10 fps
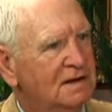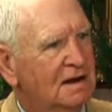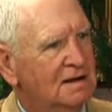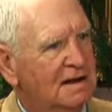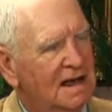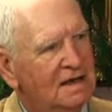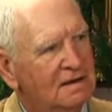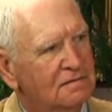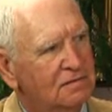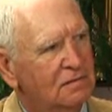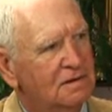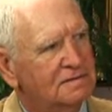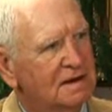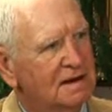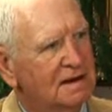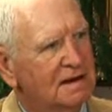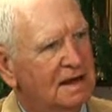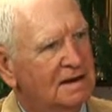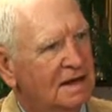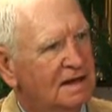on negative thoughts
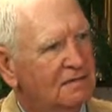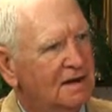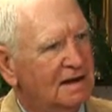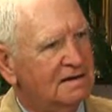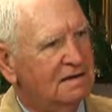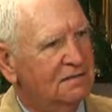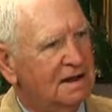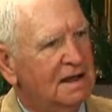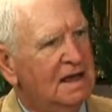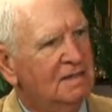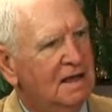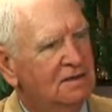and negative activity, then